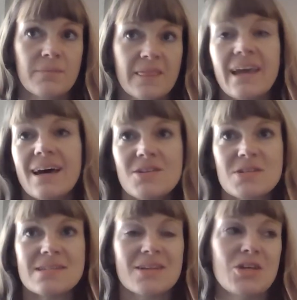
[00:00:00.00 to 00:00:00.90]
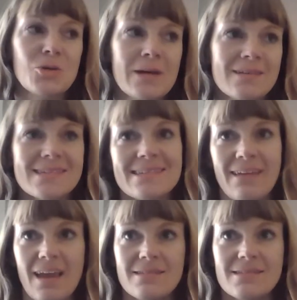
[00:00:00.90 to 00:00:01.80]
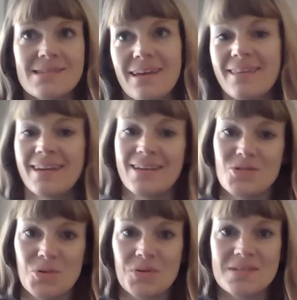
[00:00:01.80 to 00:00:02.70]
yeah, just qubits, gates, and then a control